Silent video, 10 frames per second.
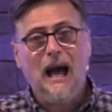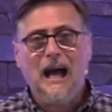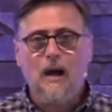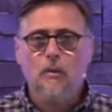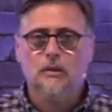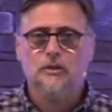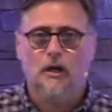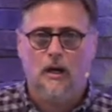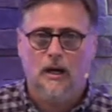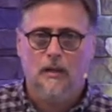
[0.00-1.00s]
Our
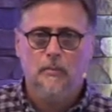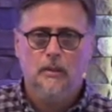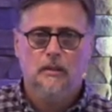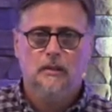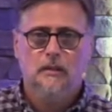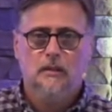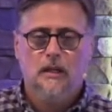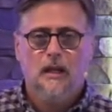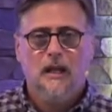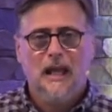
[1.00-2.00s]
job
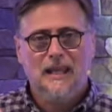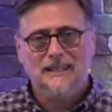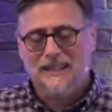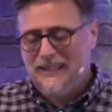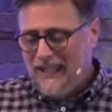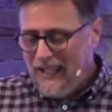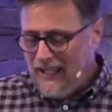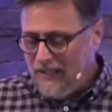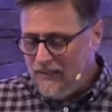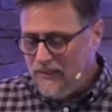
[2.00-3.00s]
as His
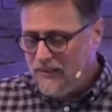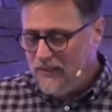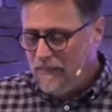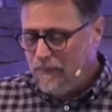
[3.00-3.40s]
kids